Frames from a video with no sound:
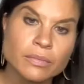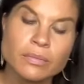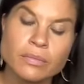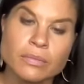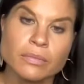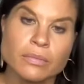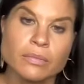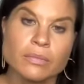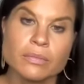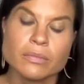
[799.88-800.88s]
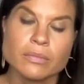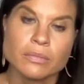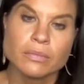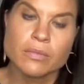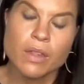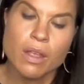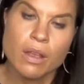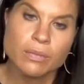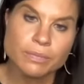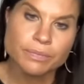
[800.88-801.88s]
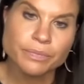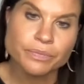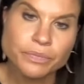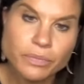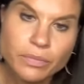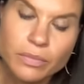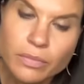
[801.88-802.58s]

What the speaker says: know what, one of the reasons why